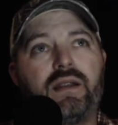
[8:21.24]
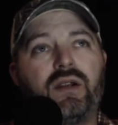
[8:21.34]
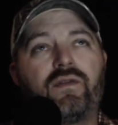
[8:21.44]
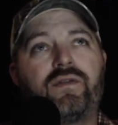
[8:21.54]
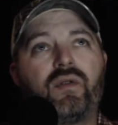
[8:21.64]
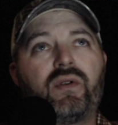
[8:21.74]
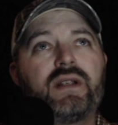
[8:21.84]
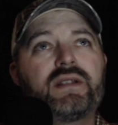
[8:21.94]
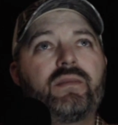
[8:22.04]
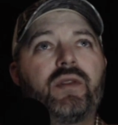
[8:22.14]

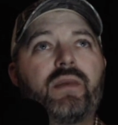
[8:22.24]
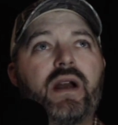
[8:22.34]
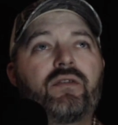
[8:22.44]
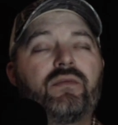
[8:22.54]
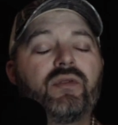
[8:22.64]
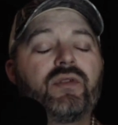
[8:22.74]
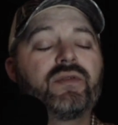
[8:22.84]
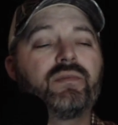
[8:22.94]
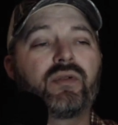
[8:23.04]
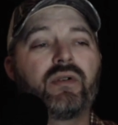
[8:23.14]
Florida, some of the
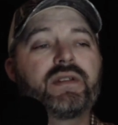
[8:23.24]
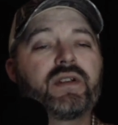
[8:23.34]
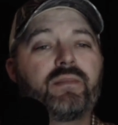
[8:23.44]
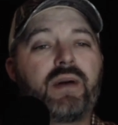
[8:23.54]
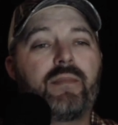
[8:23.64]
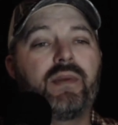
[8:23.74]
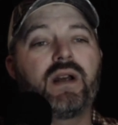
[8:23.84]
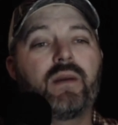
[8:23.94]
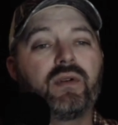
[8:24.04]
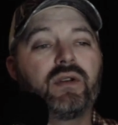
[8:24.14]
microbreweries that are popping
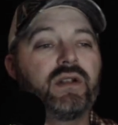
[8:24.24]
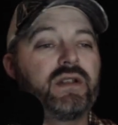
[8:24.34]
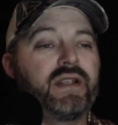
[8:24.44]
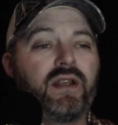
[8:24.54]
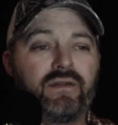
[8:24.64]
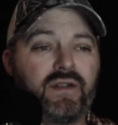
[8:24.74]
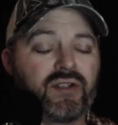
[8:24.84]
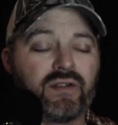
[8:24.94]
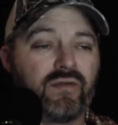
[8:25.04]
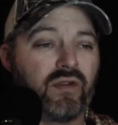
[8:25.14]
up are good.
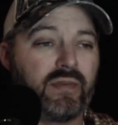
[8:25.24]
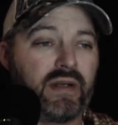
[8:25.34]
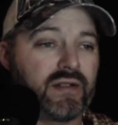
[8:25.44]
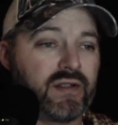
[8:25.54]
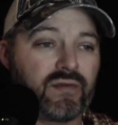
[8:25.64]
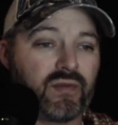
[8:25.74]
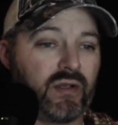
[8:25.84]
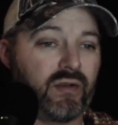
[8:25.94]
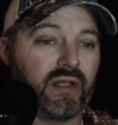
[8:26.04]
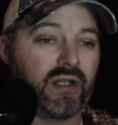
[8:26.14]
Sailfish and Fort Pierce is really,
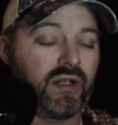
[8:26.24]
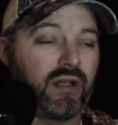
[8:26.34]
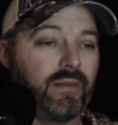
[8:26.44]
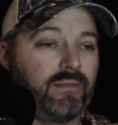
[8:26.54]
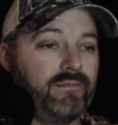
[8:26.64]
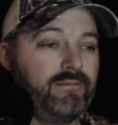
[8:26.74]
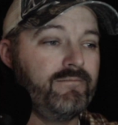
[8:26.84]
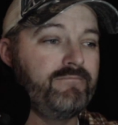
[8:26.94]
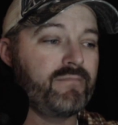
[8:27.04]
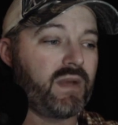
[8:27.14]
really good.
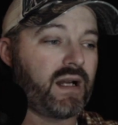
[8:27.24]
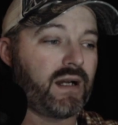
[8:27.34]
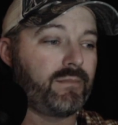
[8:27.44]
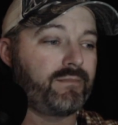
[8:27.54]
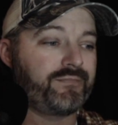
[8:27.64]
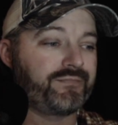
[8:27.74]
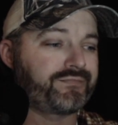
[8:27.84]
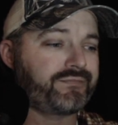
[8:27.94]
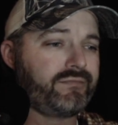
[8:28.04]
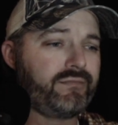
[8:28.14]

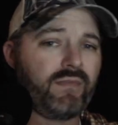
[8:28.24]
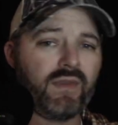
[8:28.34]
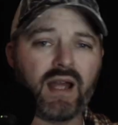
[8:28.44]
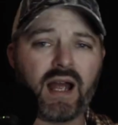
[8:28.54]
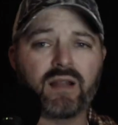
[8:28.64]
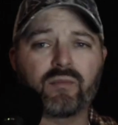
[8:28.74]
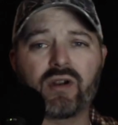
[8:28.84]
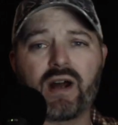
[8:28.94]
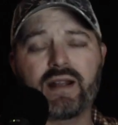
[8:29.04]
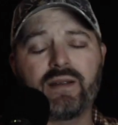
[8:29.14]
Isla
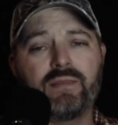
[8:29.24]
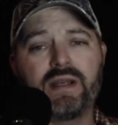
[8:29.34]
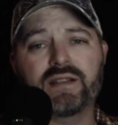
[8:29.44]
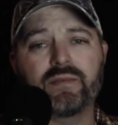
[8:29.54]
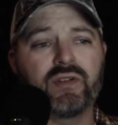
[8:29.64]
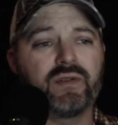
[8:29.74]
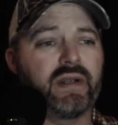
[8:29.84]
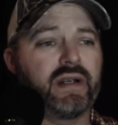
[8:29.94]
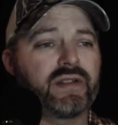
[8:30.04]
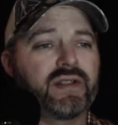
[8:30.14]
Morada makes some good
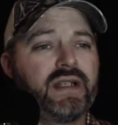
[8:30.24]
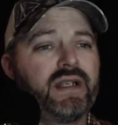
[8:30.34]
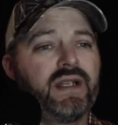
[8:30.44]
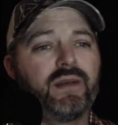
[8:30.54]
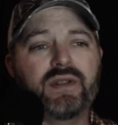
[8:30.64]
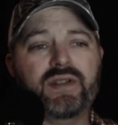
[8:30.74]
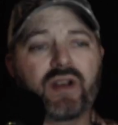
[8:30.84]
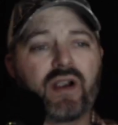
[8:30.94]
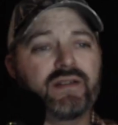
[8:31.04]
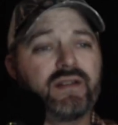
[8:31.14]
beers. But
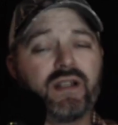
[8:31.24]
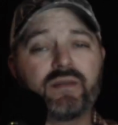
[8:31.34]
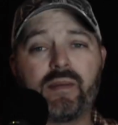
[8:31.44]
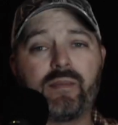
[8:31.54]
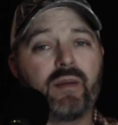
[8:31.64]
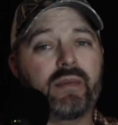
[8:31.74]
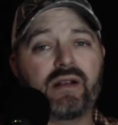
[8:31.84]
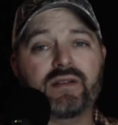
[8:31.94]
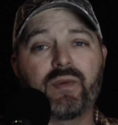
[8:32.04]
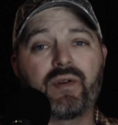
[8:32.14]
Cigar City's been pumping
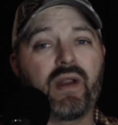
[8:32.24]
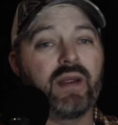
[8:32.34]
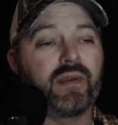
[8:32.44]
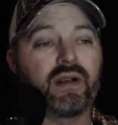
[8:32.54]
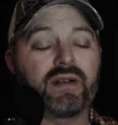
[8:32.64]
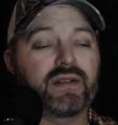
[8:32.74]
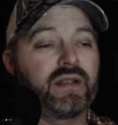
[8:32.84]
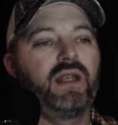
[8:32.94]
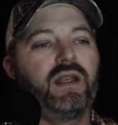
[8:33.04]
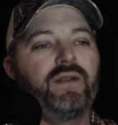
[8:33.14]
out some great beers.
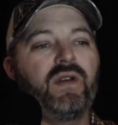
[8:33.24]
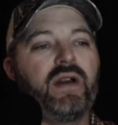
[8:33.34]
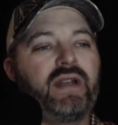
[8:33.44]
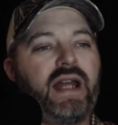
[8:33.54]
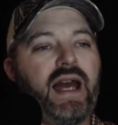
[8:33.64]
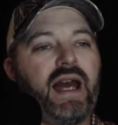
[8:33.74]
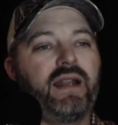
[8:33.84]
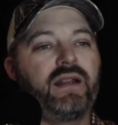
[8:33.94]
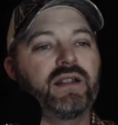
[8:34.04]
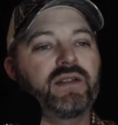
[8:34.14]
If you haven't
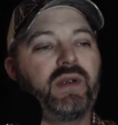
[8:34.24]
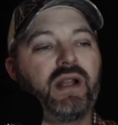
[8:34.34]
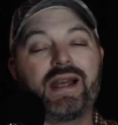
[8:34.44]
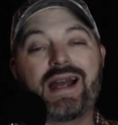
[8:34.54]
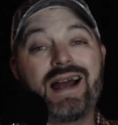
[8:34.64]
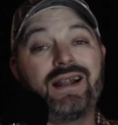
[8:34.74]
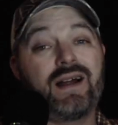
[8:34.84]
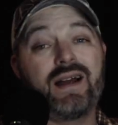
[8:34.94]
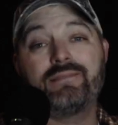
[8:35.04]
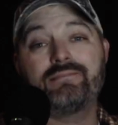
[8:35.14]
had, like
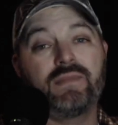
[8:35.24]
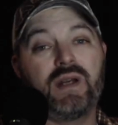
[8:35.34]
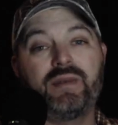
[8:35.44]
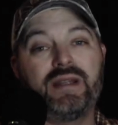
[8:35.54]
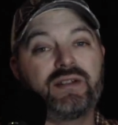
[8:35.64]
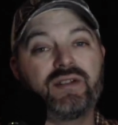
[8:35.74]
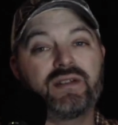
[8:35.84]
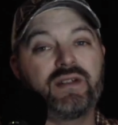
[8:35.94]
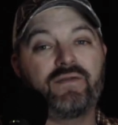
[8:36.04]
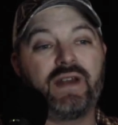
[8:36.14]
Highlight, that's
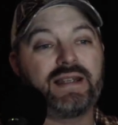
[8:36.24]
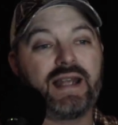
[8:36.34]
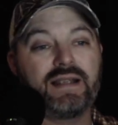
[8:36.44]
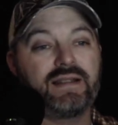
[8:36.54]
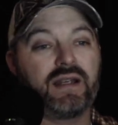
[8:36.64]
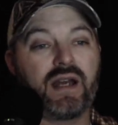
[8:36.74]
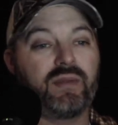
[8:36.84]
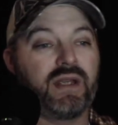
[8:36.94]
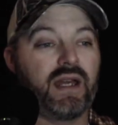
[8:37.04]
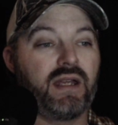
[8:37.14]
just a fantastic
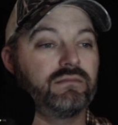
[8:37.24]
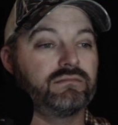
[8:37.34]
IPA.